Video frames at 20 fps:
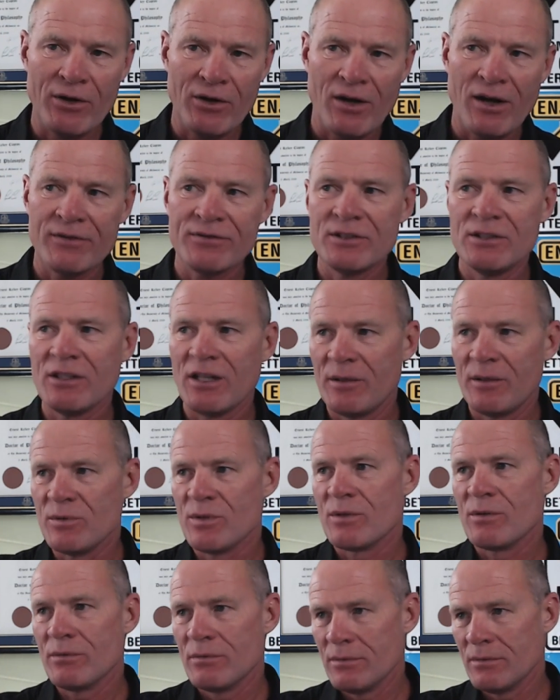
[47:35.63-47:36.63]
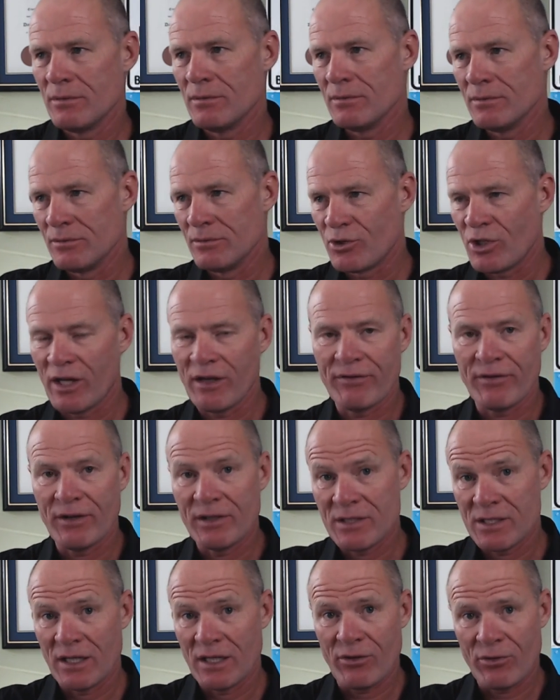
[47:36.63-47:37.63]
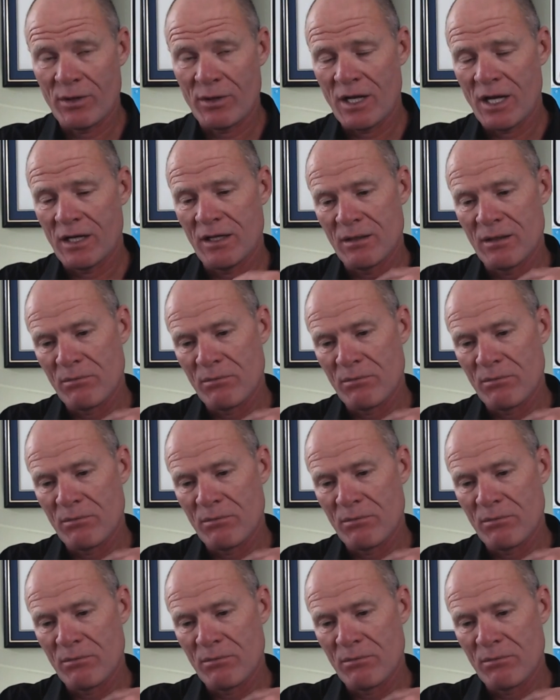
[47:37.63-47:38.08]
And oftentimes, JFSA 380,